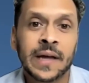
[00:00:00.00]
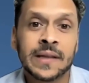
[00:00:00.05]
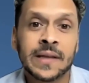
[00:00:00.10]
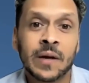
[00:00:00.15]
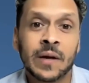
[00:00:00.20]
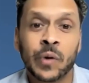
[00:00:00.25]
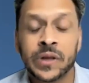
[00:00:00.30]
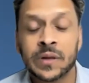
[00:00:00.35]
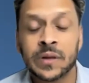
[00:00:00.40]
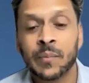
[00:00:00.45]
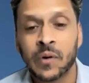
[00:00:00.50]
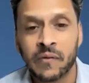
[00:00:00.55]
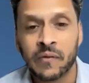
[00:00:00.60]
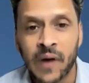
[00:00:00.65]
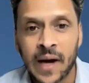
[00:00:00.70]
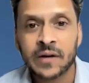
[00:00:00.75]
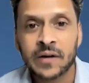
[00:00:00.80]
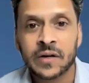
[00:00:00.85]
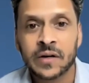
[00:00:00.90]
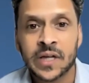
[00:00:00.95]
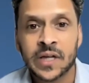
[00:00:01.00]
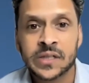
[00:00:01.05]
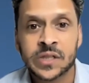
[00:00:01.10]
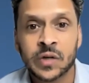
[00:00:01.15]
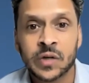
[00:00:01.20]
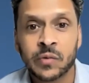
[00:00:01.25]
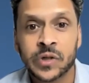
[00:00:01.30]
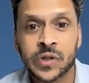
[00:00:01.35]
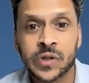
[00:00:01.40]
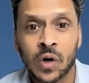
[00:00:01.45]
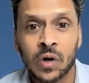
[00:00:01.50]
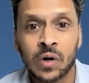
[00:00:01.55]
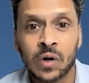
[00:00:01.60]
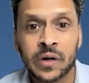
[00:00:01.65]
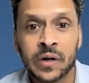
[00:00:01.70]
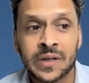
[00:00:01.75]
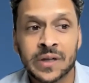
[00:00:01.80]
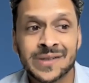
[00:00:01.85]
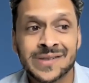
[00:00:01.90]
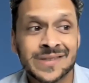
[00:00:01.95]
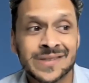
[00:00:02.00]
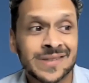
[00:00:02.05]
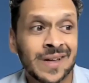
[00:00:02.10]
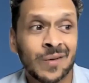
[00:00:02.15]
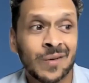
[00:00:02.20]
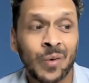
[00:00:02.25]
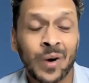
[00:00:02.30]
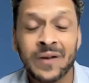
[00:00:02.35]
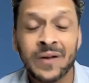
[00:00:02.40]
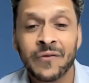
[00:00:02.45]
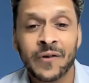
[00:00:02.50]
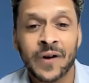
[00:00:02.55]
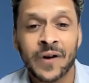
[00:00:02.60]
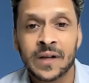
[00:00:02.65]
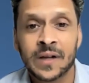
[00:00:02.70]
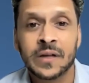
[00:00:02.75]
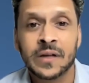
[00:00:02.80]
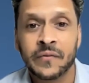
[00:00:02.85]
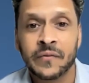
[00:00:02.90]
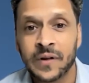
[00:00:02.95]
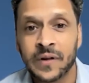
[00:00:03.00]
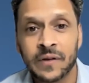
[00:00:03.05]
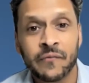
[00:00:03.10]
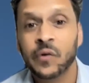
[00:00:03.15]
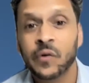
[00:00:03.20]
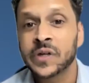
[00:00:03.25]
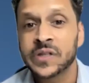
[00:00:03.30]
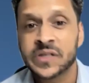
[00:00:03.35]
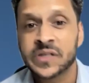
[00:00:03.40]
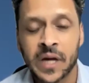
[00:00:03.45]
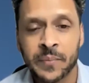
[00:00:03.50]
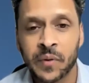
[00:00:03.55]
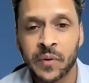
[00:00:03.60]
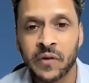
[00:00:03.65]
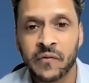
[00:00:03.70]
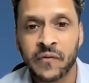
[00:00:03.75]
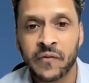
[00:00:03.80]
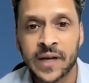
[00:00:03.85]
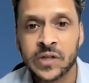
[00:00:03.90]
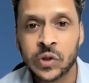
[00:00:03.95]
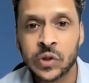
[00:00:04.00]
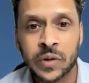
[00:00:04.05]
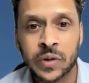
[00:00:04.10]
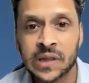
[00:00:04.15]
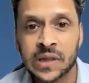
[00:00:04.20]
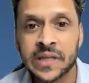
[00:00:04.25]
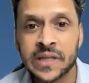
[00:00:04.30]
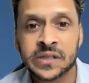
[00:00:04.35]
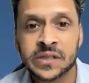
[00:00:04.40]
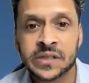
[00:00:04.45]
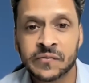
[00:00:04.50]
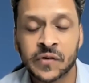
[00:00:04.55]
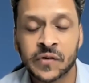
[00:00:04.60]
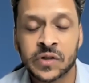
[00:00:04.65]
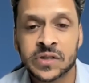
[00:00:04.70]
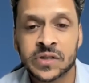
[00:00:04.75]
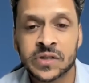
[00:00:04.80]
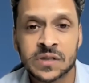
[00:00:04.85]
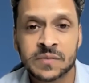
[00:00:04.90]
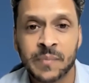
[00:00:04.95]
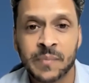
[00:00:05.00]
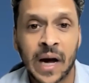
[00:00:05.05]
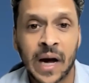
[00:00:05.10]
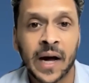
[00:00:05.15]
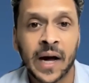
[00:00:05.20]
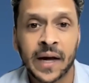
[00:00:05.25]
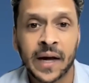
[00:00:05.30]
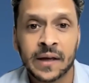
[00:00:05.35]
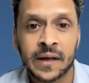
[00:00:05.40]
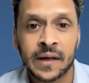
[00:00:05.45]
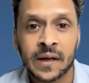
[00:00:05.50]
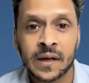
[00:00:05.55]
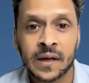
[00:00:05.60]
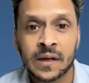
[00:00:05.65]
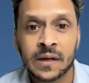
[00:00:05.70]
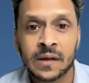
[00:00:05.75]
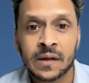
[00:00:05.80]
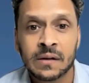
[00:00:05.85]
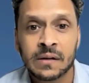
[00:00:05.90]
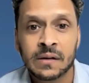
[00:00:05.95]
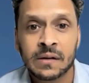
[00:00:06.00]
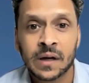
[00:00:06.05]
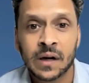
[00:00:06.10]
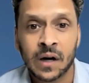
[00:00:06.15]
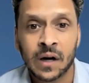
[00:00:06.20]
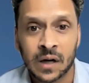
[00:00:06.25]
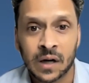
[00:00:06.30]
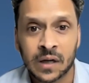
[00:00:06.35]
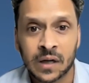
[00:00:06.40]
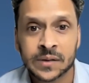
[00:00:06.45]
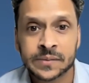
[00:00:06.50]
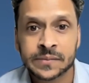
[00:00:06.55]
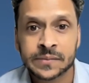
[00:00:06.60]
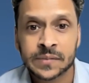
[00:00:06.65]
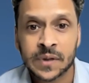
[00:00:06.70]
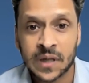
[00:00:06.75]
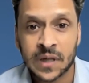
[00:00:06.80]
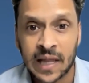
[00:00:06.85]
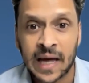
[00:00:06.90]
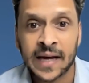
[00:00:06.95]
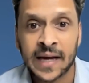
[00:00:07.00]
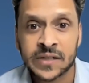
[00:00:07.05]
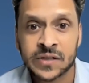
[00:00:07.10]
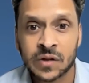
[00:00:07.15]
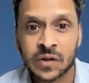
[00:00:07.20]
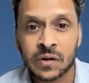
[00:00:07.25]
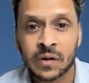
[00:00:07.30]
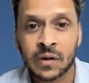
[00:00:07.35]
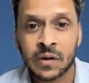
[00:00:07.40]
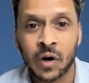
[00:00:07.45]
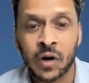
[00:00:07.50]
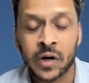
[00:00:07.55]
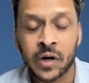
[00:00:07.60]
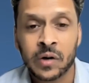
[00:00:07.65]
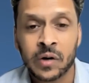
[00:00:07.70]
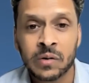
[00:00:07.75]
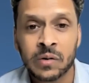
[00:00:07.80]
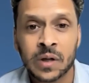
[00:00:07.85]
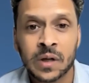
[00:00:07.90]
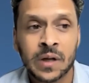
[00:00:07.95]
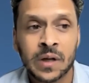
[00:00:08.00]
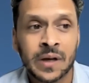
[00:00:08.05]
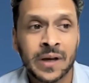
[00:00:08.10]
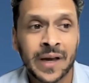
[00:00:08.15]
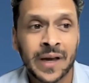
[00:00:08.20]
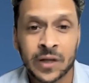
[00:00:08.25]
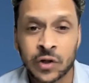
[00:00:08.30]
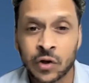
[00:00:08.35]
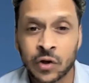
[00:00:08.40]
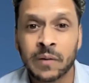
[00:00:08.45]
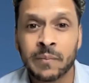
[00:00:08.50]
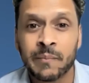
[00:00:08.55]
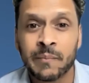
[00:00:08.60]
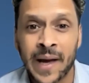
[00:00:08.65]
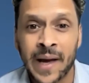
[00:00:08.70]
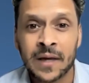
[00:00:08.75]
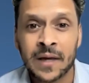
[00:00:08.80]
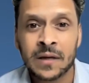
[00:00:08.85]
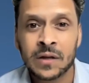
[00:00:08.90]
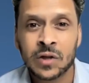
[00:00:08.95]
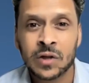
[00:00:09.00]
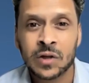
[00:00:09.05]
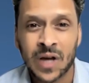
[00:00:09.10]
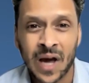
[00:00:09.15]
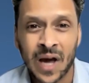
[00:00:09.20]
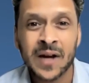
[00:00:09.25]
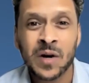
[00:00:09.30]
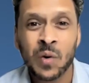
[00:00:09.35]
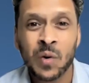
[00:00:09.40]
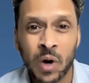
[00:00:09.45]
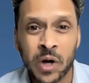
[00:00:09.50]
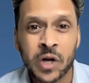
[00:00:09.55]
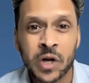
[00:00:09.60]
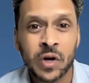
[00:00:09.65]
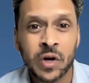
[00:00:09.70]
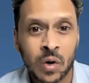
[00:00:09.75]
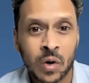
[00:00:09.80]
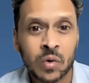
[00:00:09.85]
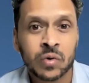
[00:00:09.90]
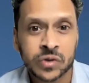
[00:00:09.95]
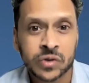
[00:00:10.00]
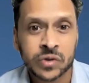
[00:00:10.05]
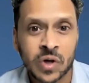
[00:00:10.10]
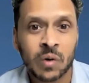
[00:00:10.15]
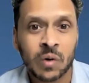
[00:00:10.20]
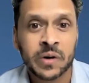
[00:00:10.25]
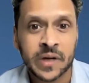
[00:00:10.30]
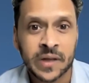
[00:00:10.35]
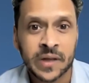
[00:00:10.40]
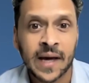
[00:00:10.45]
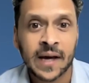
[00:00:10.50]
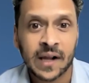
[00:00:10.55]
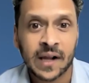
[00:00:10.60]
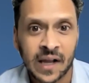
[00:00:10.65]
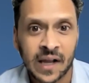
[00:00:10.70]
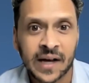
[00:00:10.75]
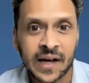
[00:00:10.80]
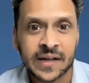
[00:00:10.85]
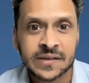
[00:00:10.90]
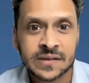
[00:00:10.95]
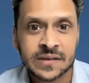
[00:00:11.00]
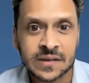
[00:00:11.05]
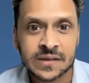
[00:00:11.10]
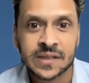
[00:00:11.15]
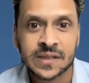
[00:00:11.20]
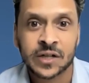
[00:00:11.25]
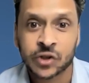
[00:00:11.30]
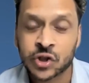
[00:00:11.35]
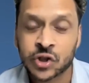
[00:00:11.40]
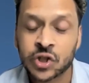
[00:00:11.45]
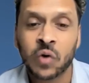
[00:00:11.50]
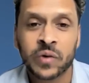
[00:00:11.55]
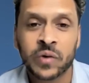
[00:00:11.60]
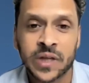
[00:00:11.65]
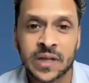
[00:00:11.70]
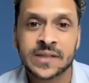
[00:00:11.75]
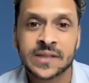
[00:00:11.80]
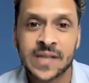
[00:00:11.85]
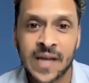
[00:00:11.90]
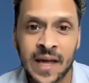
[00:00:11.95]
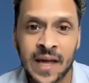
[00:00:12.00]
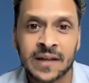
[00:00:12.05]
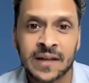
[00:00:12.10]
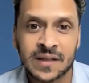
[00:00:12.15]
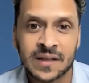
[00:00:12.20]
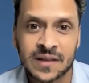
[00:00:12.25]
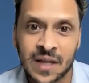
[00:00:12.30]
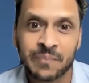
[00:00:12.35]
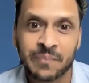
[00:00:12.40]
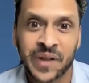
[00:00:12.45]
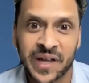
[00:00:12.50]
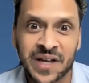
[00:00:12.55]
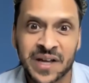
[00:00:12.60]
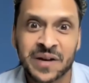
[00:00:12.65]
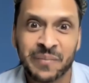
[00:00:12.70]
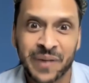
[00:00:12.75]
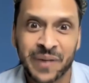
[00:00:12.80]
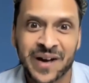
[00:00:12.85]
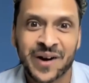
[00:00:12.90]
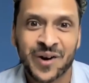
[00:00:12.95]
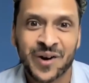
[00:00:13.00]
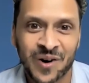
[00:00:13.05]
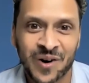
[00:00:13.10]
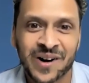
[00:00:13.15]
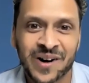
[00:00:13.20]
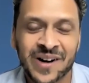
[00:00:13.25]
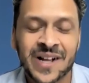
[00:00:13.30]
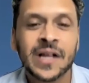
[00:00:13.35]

And then what the provider gets in return is that, quite frankly, if, for example, if I do a lease versus buy class on auto and you're a bank, you kind of want to know who's going to that class because they're showing intent that they plan to buy a car.